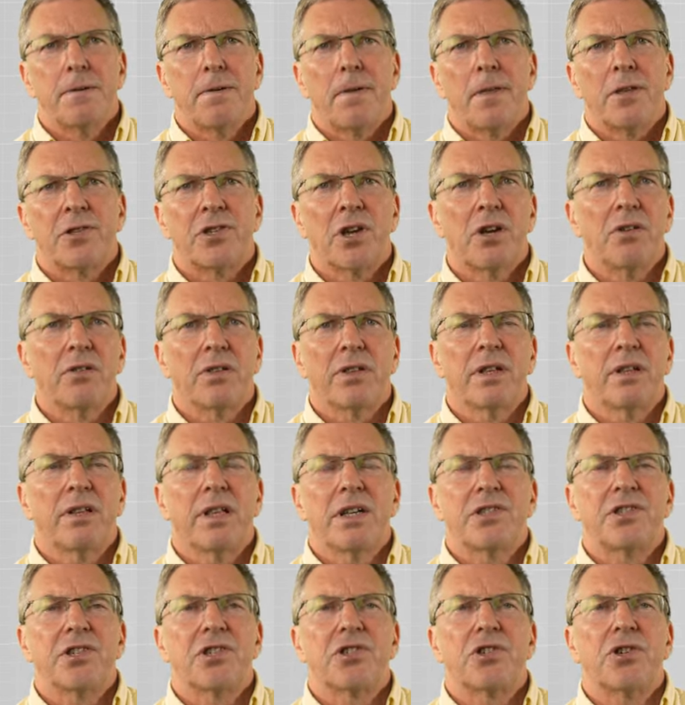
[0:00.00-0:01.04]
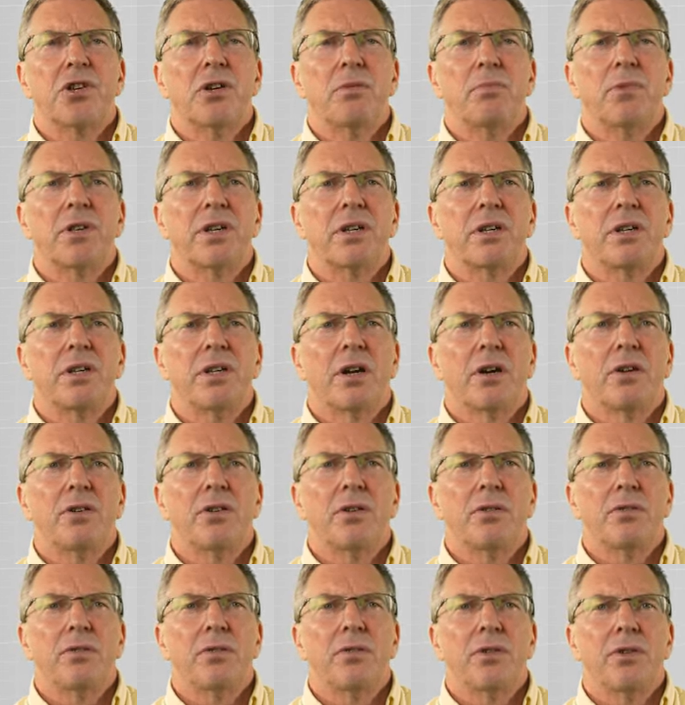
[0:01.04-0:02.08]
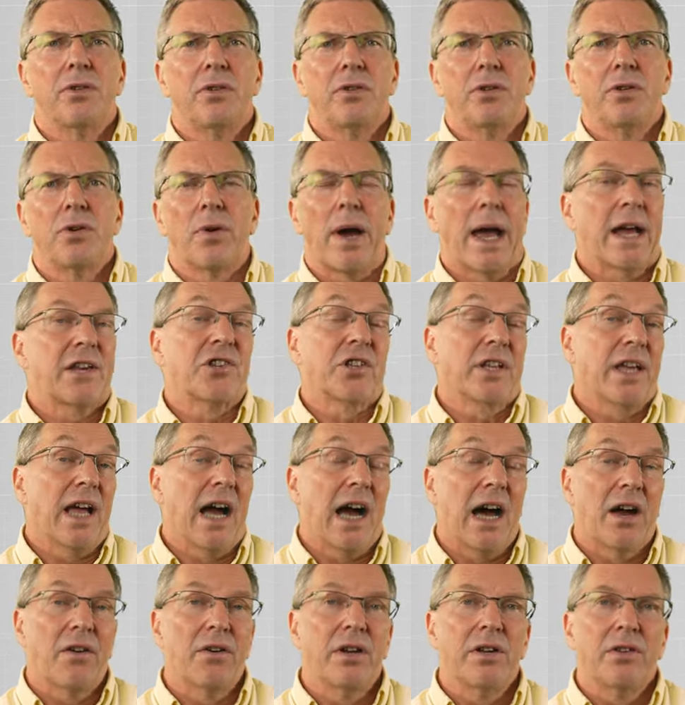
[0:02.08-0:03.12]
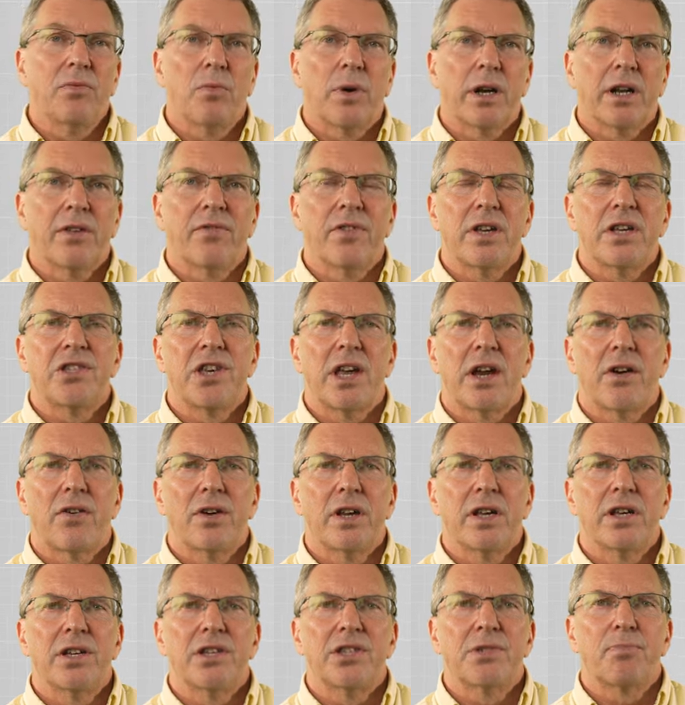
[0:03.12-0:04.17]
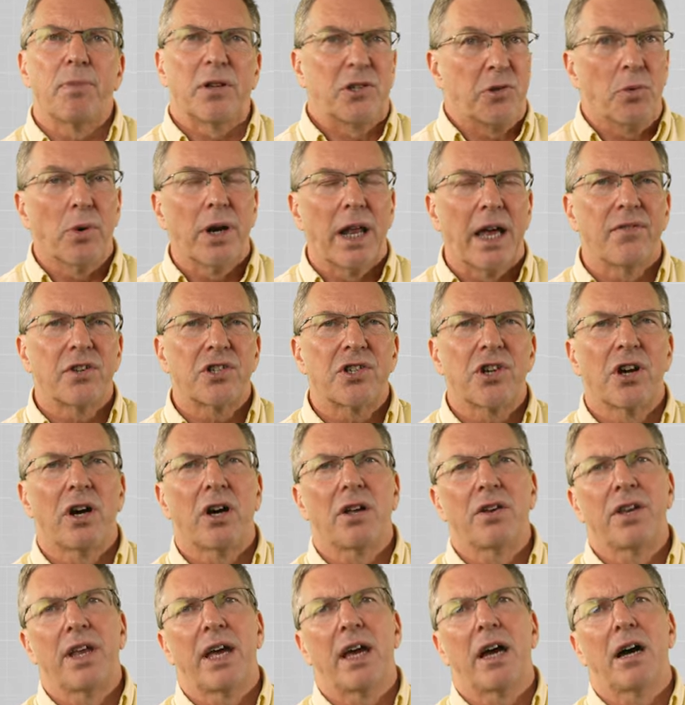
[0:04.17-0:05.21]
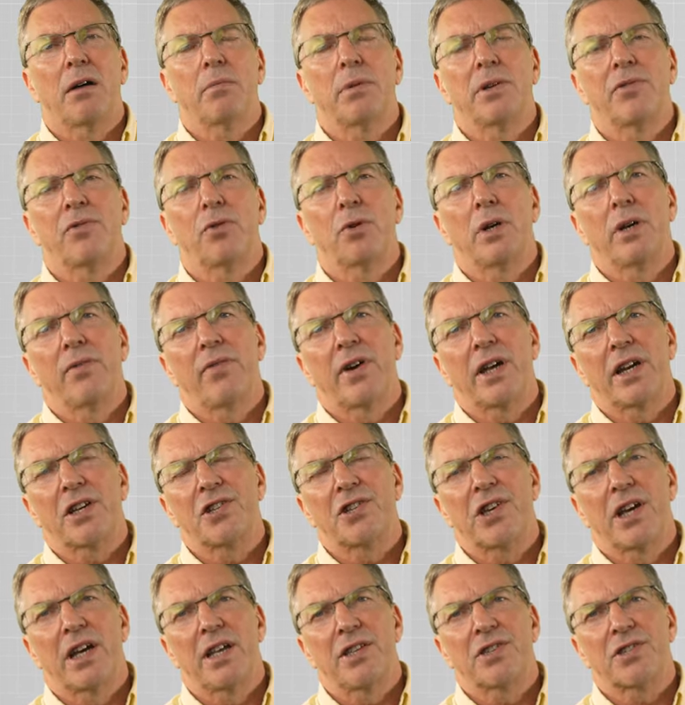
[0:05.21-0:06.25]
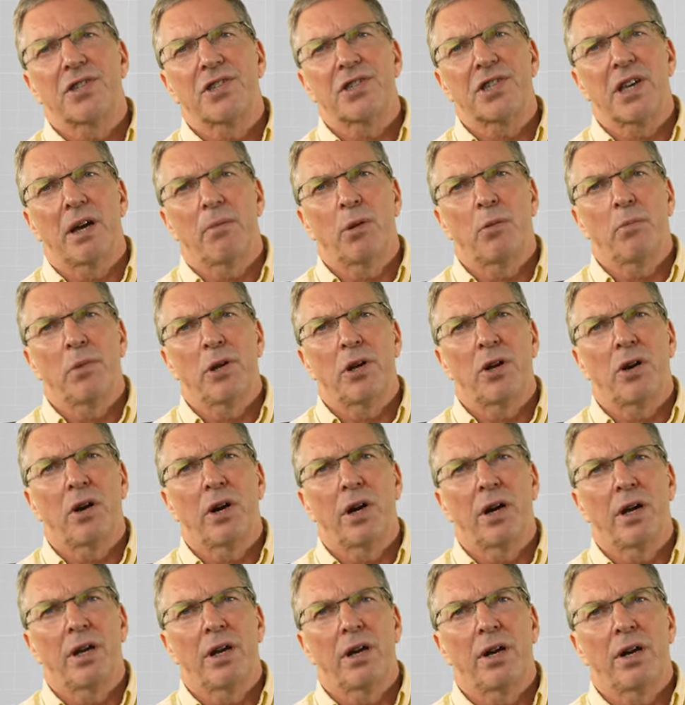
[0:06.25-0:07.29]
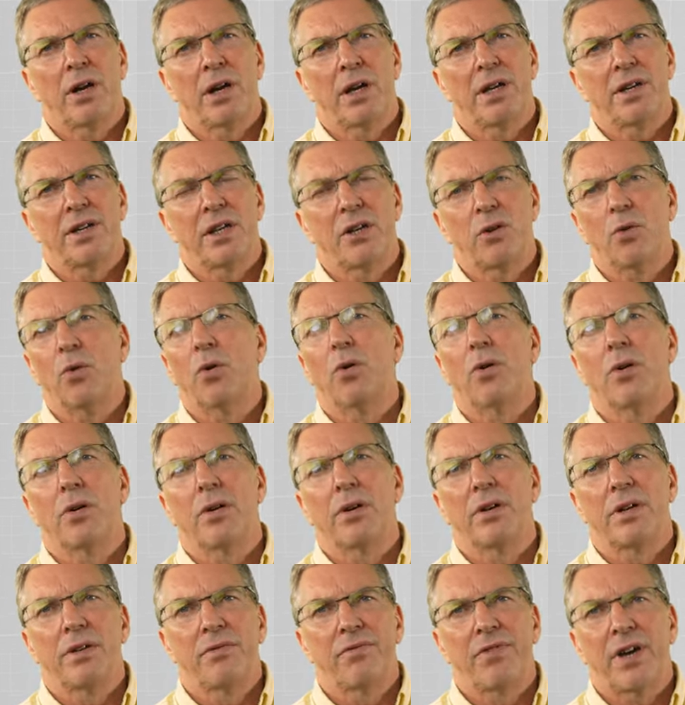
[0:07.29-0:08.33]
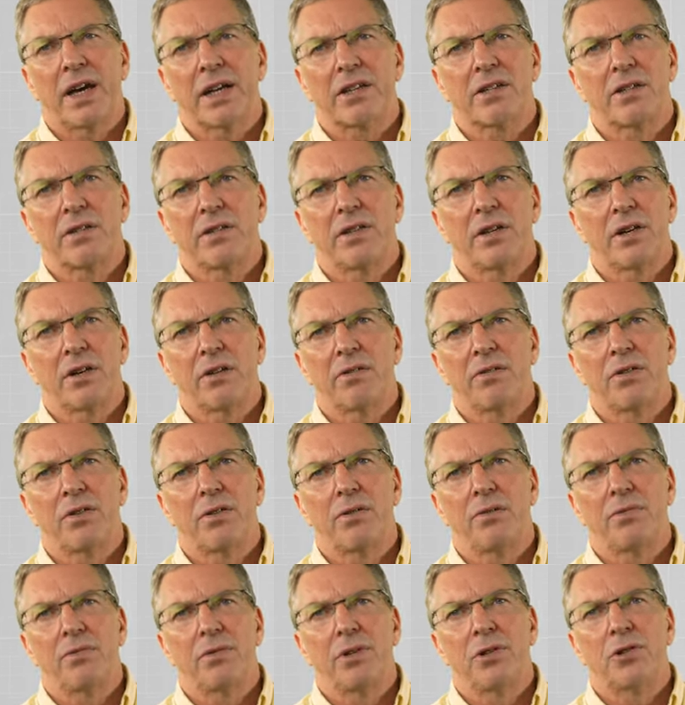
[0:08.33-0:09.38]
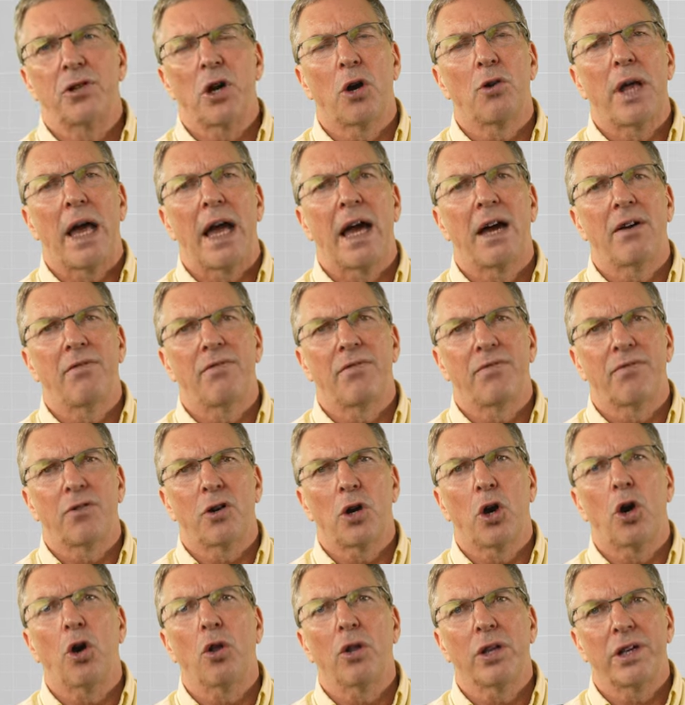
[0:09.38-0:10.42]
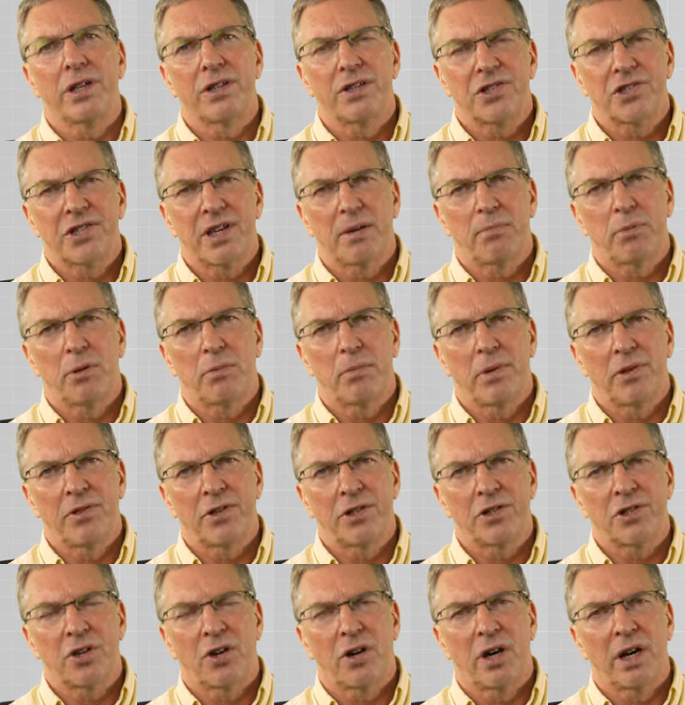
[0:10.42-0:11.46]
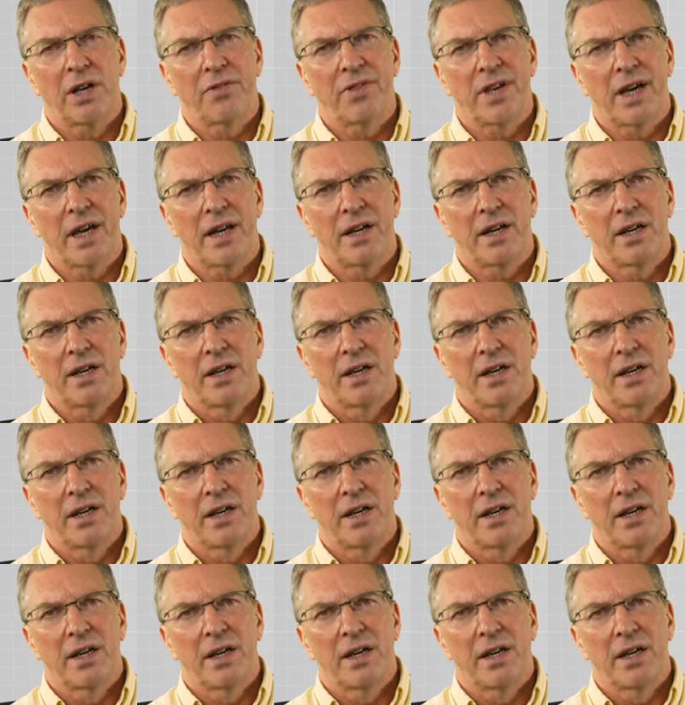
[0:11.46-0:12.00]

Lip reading: So let's assume that you actually are in one of these areas, but you want to have a child now before you've had a chance to supplement iodine, or in fact you don't have choline to supplement the diet that